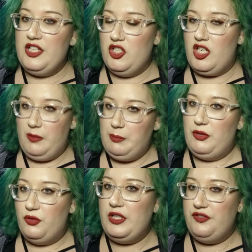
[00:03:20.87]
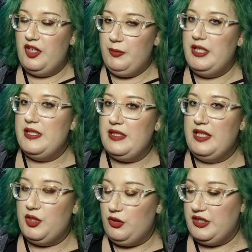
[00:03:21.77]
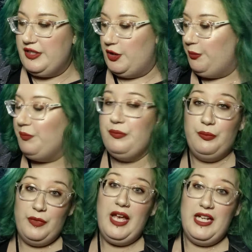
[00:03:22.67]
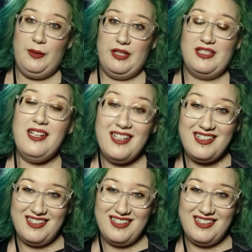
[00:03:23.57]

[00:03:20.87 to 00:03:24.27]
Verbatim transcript: It took him about 45 minutes to get there on his own. Anyways,